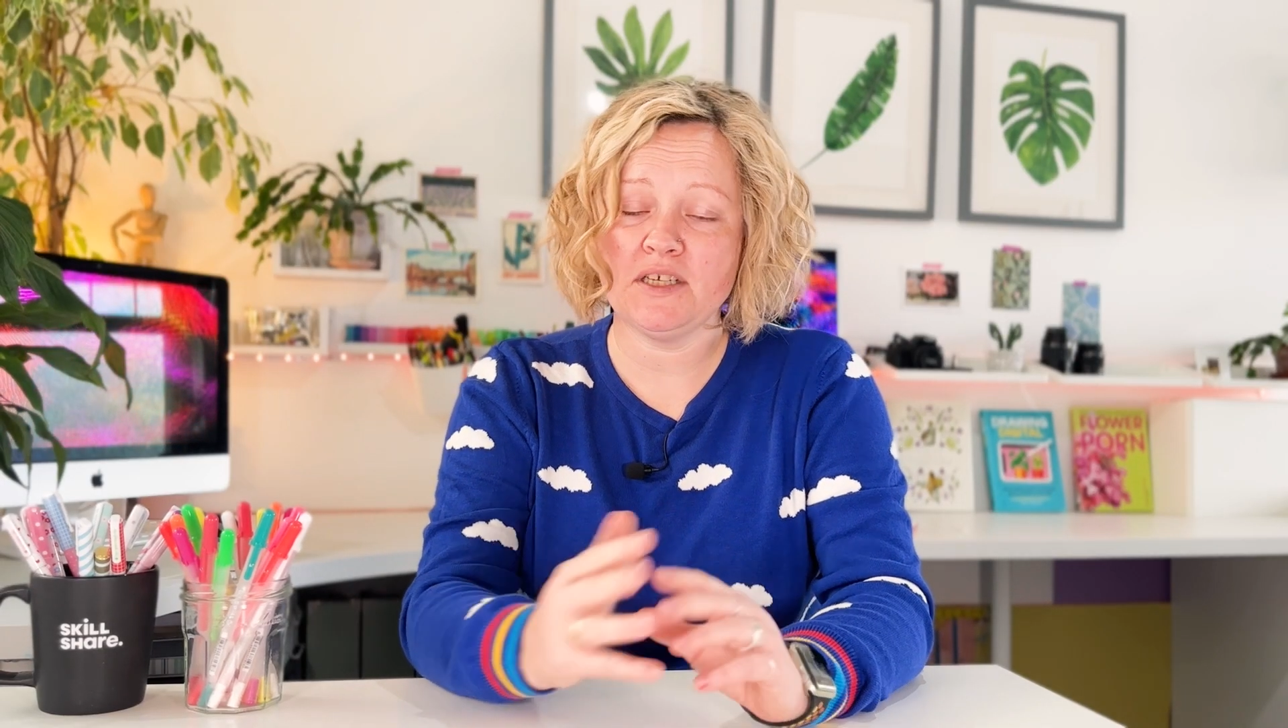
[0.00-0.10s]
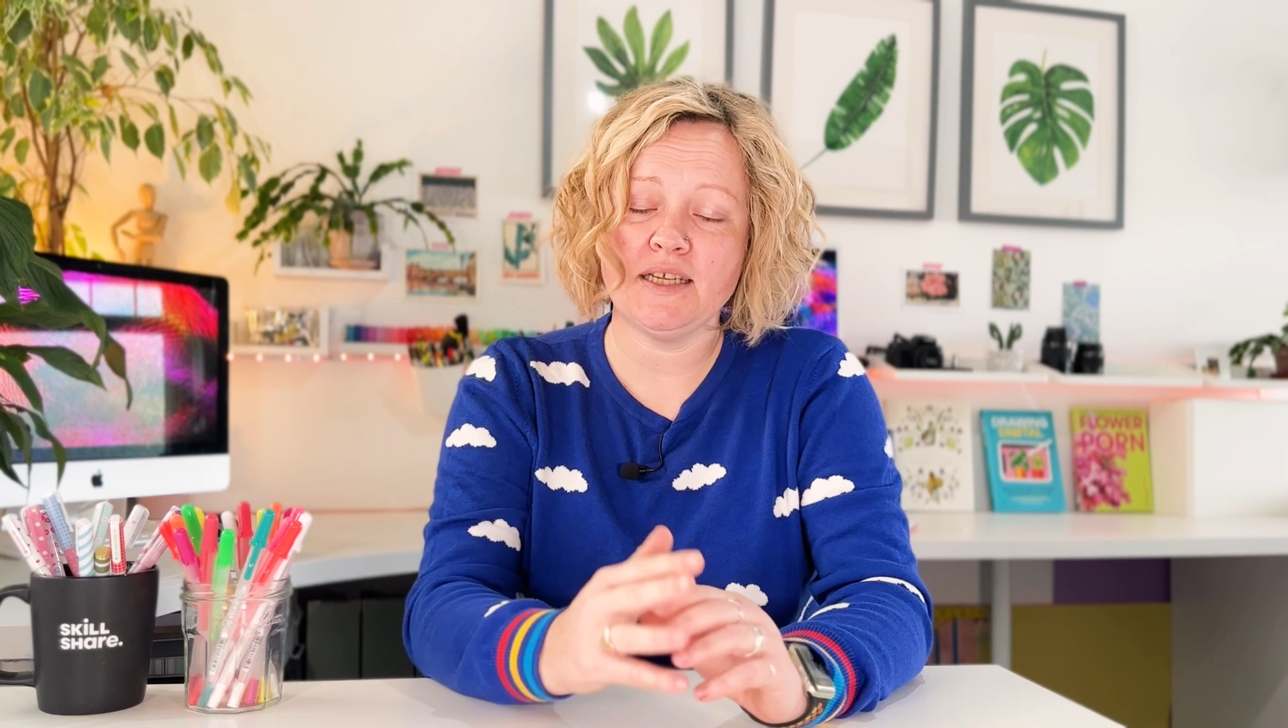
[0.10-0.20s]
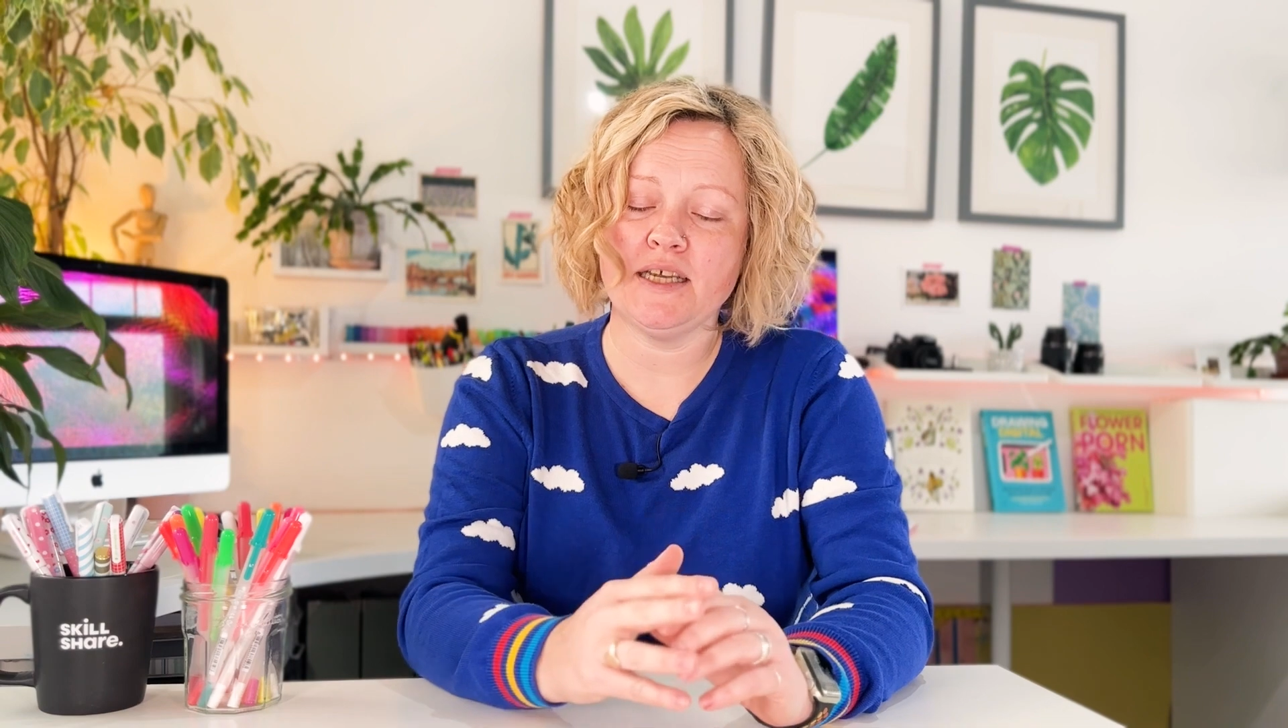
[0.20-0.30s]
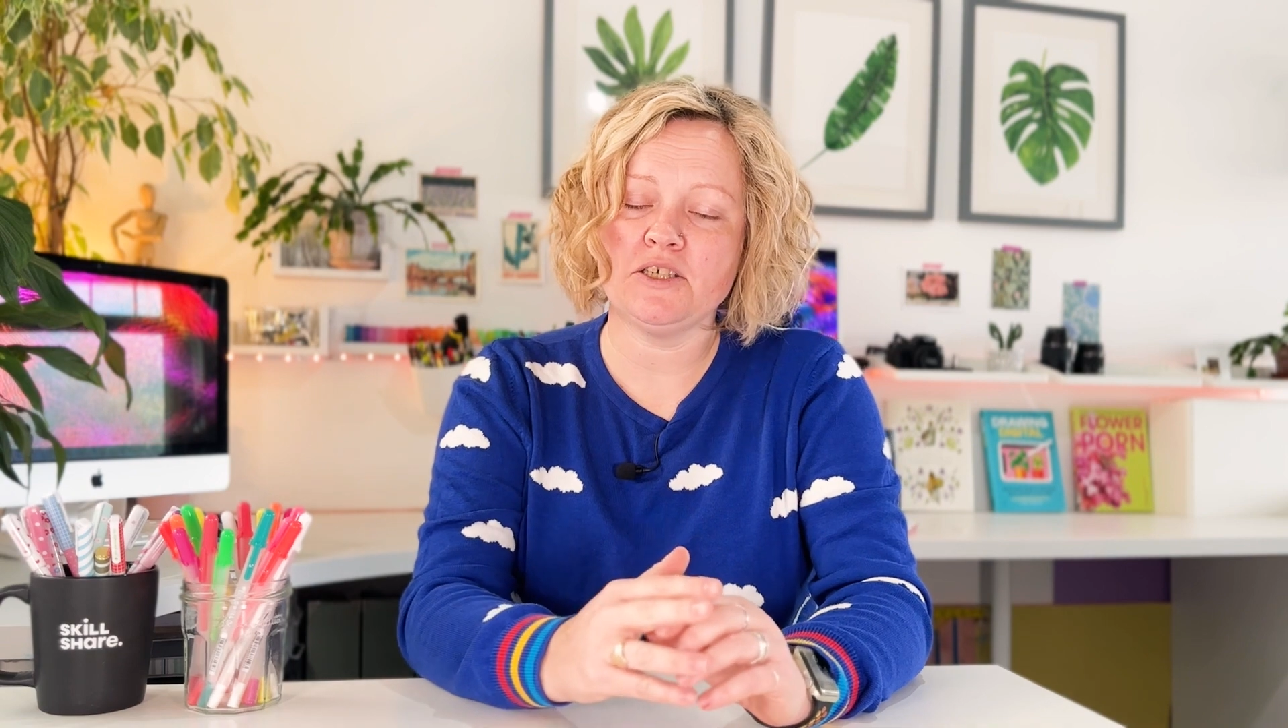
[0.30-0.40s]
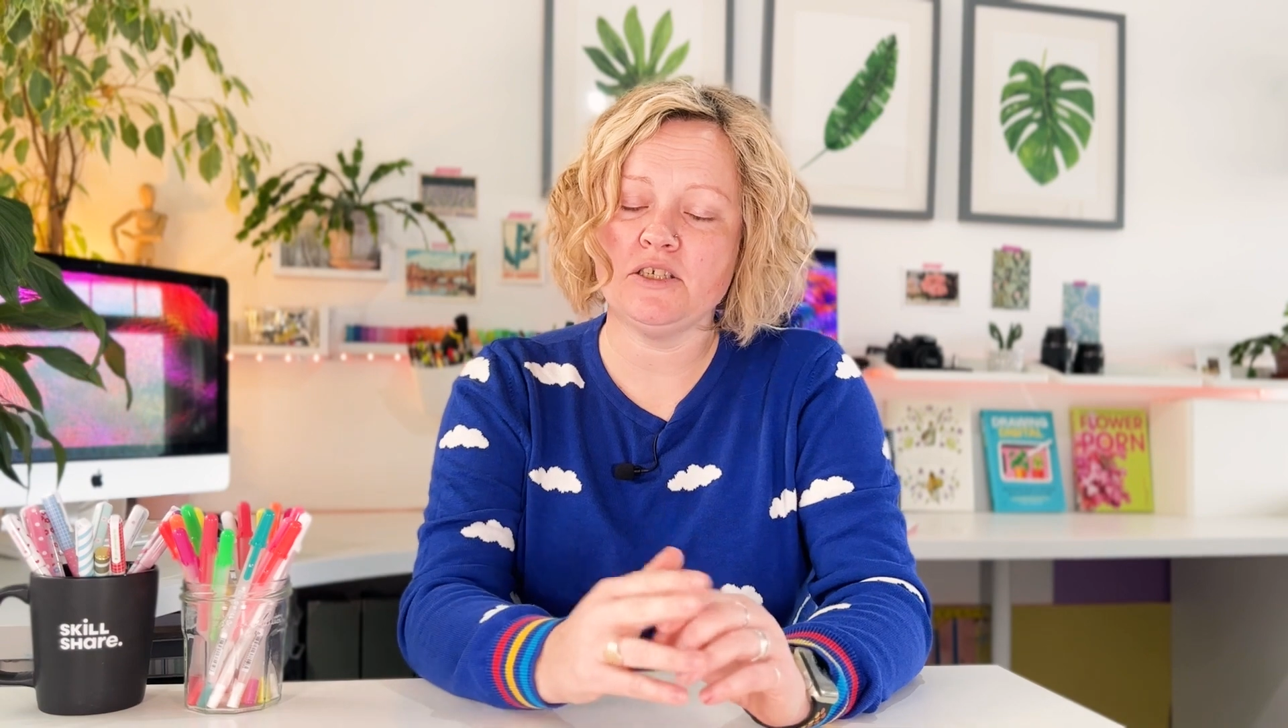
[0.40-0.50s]

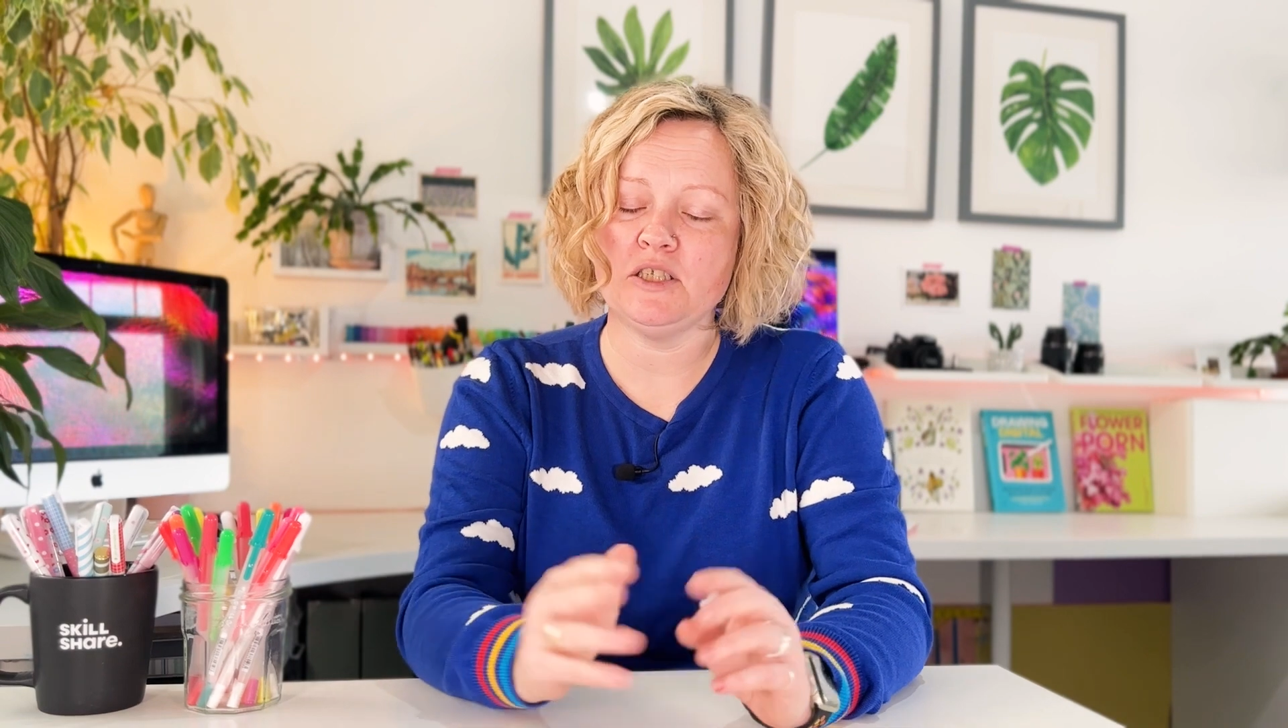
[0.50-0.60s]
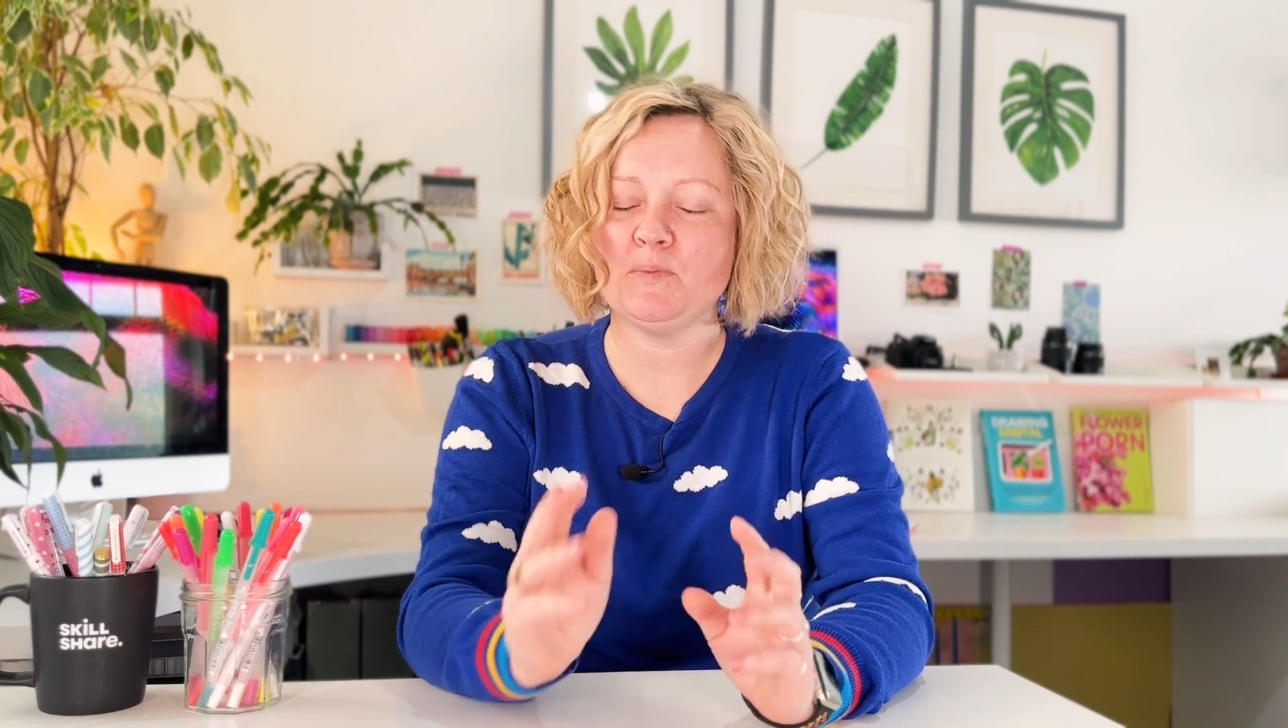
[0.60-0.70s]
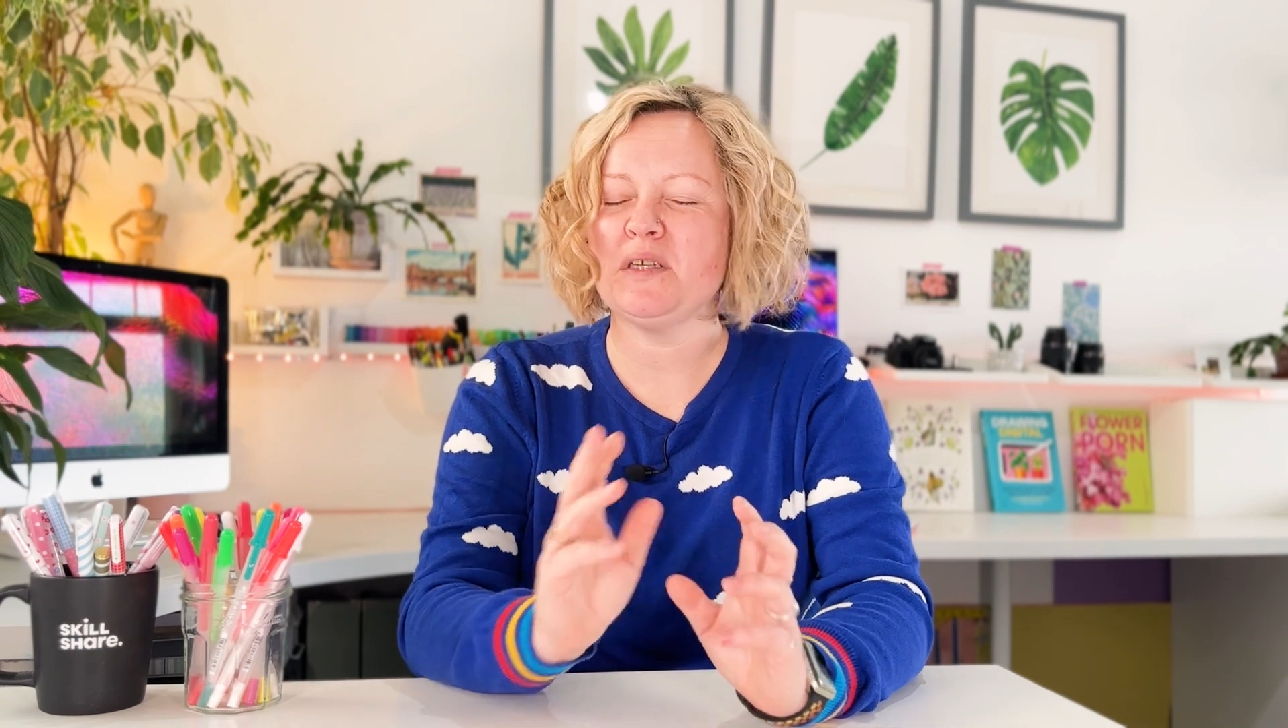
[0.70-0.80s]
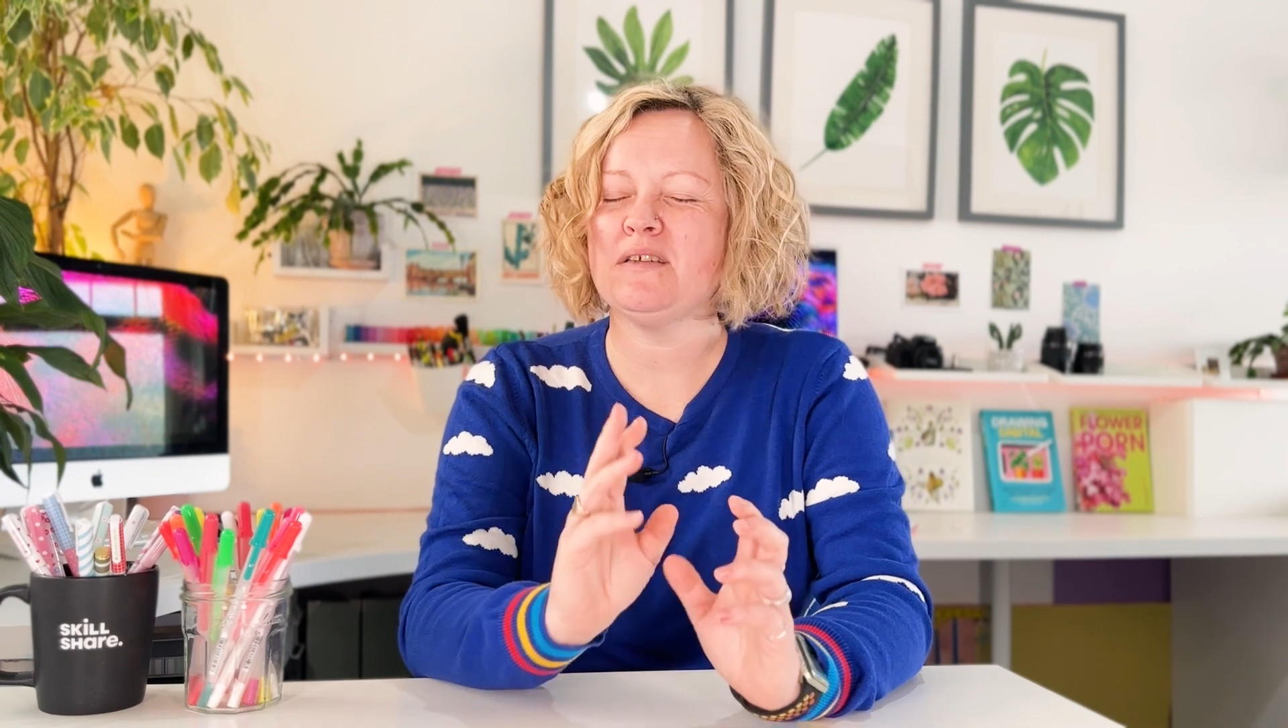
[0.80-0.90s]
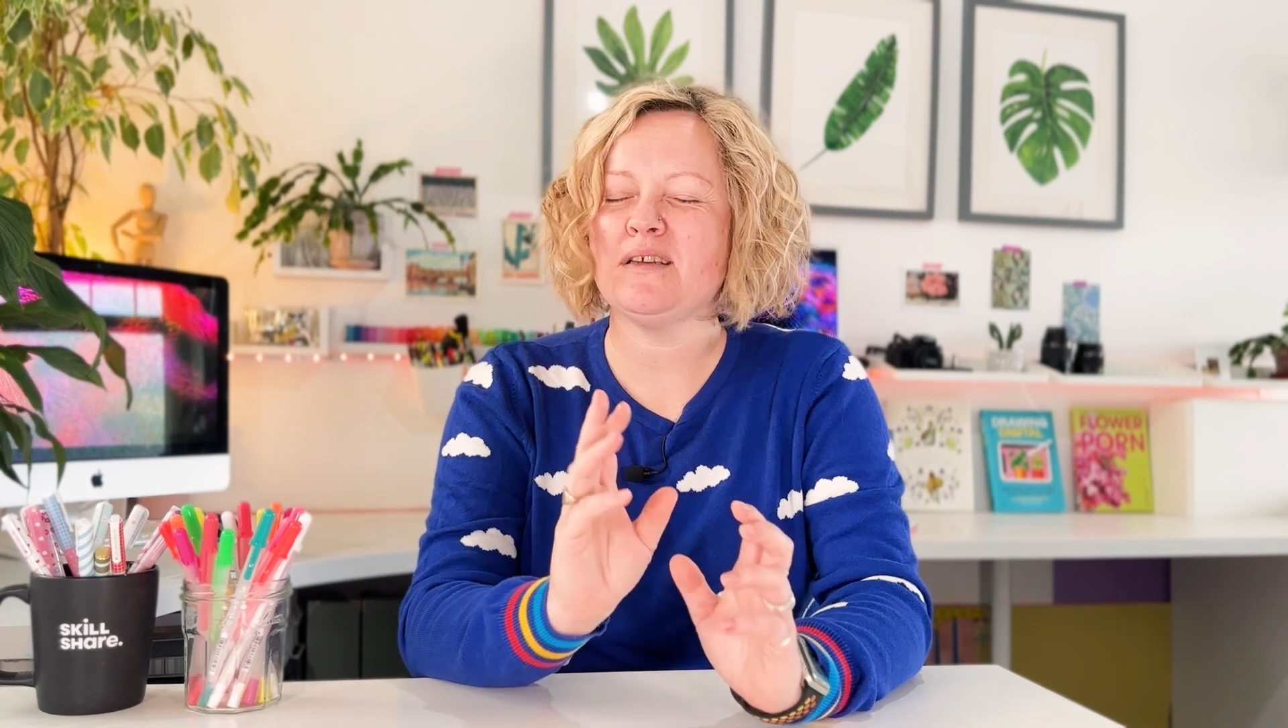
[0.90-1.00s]
collections
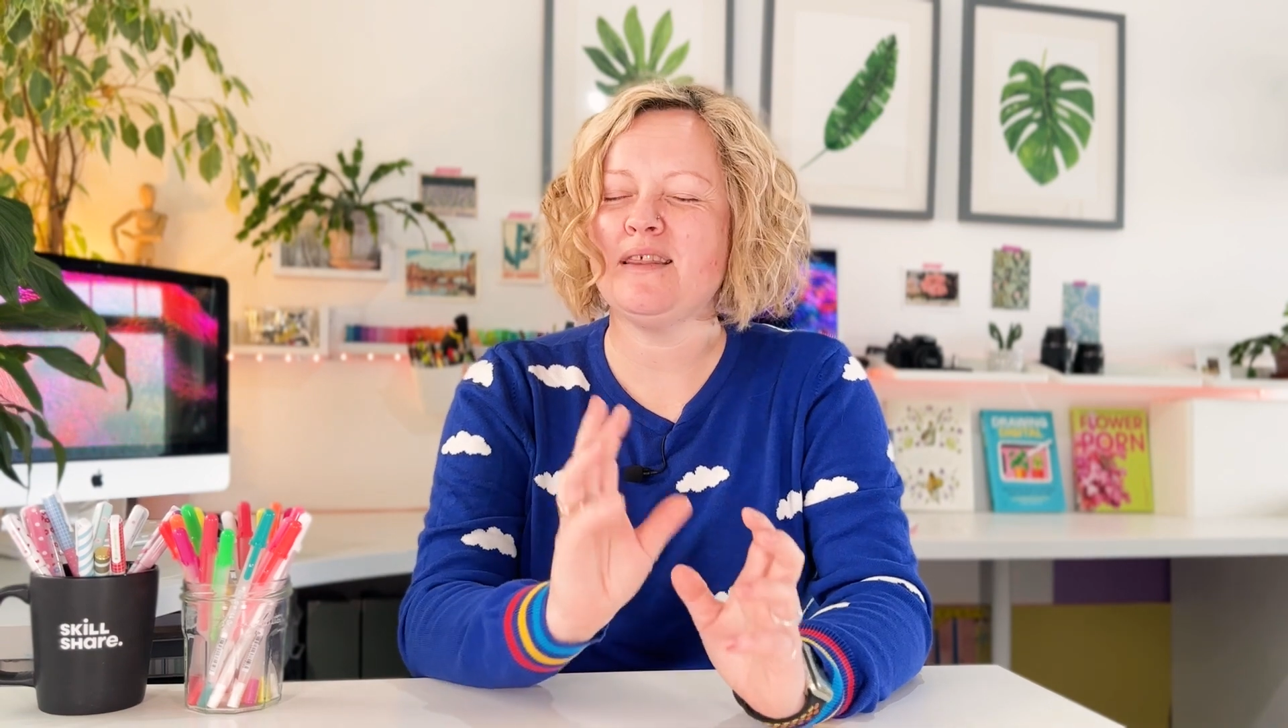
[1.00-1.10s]
because